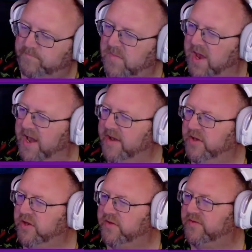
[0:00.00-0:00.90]
And
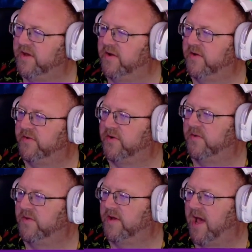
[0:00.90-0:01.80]
you sit here and
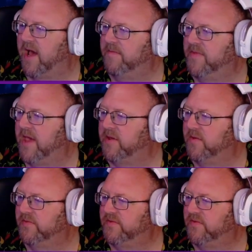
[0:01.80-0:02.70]
turn the knob, and that
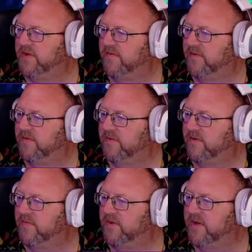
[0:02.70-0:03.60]
goes to the
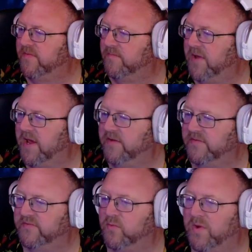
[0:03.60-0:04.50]
different
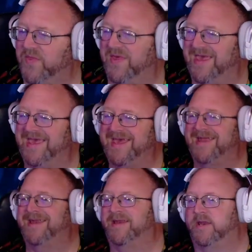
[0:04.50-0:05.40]
pages
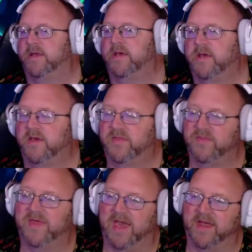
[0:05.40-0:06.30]
within
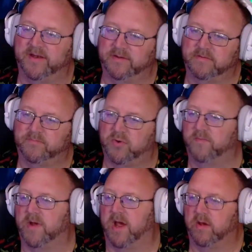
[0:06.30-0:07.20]
that
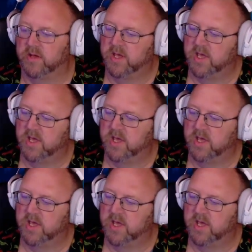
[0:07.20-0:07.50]
profile,